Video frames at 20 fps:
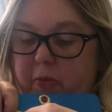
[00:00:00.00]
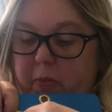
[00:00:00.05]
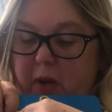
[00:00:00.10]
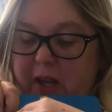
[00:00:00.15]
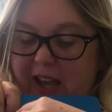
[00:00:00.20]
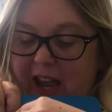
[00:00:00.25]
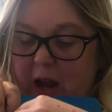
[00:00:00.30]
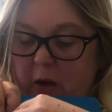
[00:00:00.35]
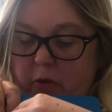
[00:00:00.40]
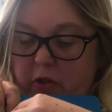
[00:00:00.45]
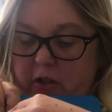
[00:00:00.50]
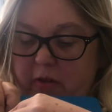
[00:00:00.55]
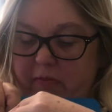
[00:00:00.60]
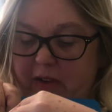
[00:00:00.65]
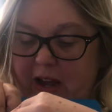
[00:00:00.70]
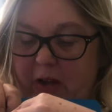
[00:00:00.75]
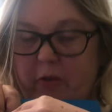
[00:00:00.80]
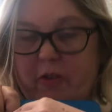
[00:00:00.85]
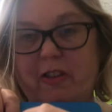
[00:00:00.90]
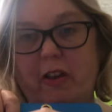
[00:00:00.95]
we count
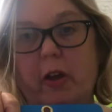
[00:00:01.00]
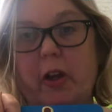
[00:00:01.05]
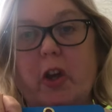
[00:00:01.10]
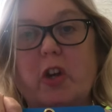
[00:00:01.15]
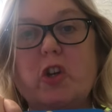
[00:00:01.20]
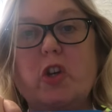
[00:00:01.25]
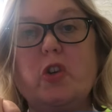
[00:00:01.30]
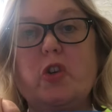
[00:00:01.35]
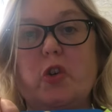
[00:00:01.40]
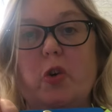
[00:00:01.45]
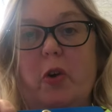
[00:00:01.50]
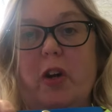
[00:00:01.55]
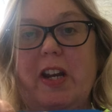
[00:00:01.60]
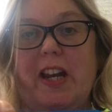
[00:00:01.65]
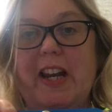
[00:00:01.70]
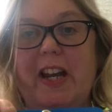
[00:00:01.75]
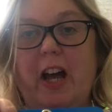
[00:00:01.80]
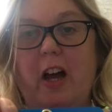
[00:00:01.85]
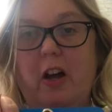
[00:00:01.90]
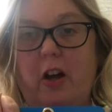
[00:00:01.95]
around. So can you join
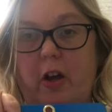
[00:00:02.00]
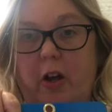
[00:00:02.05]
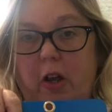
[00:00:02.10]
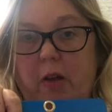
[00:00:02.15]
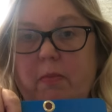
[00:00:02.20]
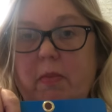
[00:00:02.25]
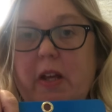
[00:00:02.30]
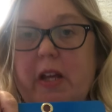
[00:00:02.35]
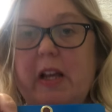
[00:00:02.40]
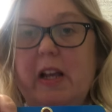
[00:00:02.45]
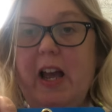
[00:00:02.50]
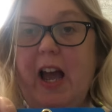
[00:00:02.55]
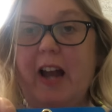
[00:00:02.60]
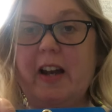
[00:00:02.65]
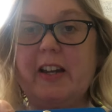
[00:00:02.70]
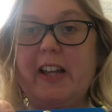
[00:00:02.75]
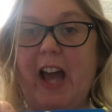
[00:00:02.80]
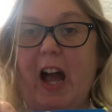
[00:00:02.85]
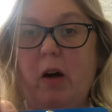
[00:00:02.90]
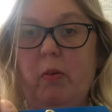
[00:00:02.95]
in at home
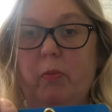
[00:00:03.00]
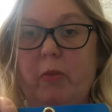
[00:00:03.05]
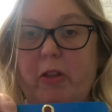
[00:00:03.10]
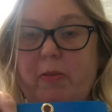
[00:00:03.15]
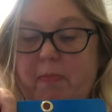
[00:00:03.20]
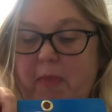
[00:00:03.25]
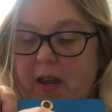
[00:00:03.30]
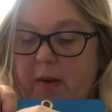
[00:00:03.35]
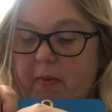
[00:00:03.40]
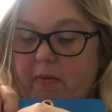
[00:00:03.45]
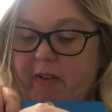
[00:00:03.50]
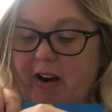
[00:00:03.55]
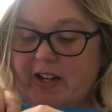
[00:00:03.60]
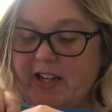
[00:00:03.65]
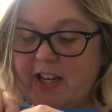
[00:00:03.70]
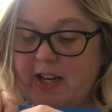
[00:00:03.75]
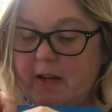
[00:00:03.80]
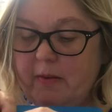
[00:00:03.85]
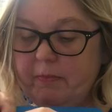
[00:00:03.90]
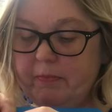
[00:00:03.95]
and count with me? Are we
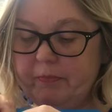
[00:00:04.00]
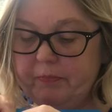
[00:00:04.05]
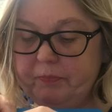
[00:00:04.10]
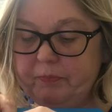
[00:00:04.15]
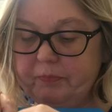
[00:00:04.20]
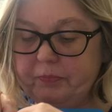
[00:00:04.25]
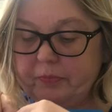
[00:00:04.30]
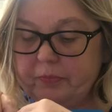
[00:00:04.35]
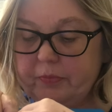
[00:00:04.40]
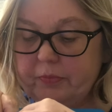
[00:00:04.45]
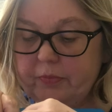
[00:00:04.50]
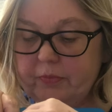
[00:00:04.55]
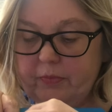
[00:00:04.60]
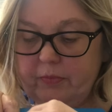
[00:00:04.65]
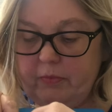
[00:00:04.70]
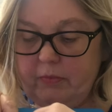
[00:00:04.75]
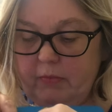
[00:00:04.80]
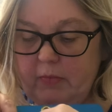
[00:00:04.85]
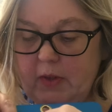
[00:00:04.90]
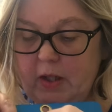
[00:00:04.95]
ready?
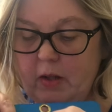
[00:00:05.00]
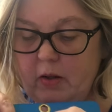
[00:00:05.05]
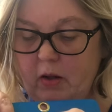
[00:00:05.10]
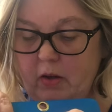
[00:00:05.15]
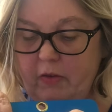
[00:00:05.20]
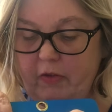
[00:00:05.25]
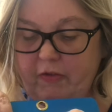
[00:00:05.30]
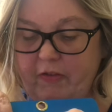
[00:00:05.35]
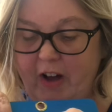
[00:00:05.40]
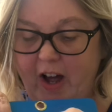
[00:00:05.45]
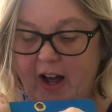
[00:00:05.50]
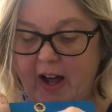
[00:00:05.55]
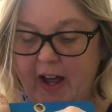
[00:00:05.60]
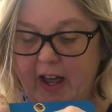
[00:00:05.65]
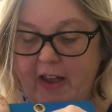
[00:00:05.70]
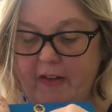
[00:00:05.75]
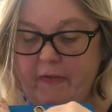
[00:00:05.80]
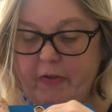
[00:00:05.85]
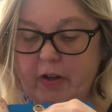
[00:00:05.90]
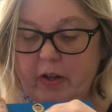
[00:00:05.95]
5,